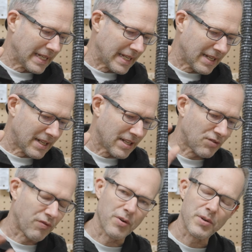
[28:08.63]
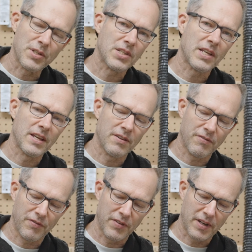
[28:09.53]
It is very
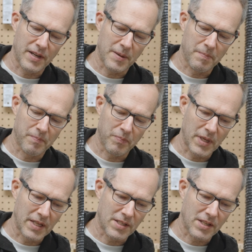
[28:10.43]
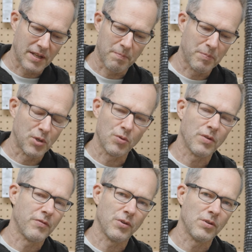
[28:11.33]
safe. It's a
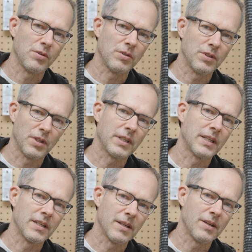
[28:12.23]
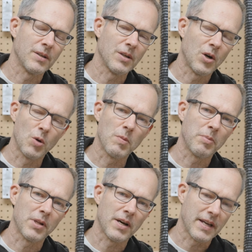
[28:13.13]
beautiful looking home
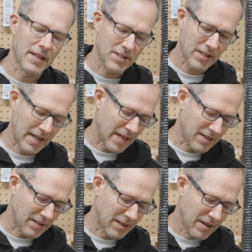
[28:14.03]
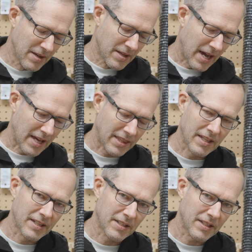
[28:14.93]
appliance, and I
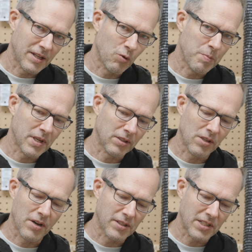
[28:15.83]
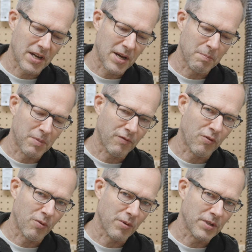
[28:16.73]
think it will be a long time
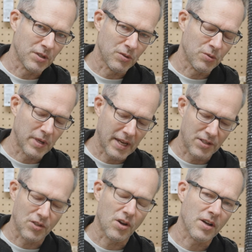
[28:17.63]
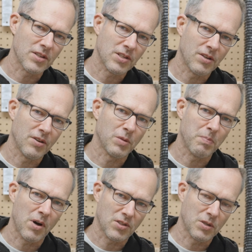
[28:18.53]
before you exhaust all the
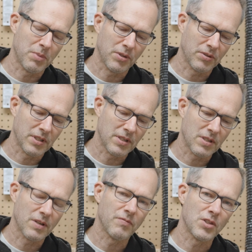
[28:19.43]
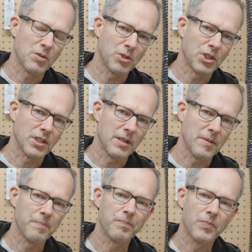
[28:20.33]
possibilities of this
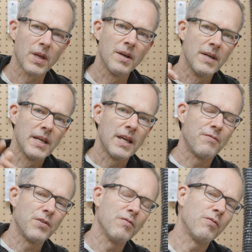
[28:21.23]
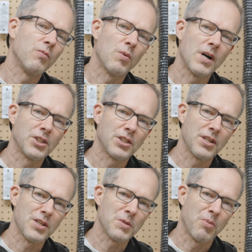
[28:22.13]
machine. If you've watched
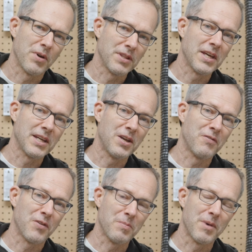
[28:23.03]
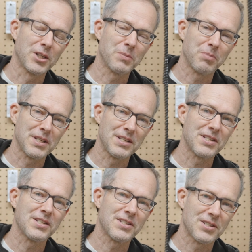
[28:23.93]
to this point, thank you very much. Please
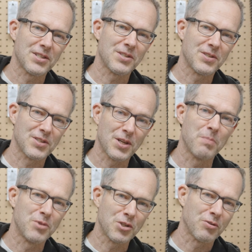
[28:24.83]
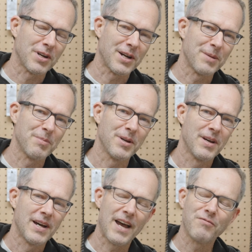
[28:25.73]
subscribe.
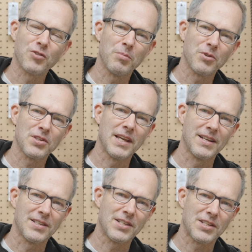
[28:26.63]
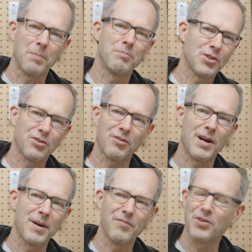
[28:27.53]
I have trouble saying
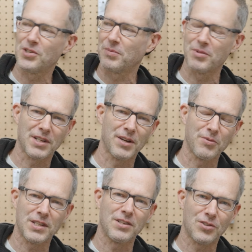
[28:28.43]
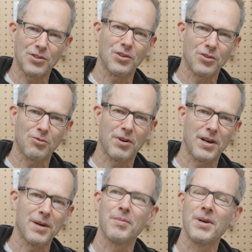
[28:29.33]
subscribe for some reason. I always say
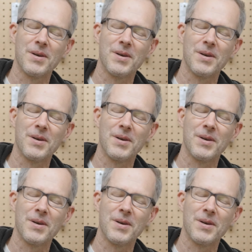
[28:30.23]
subscribe.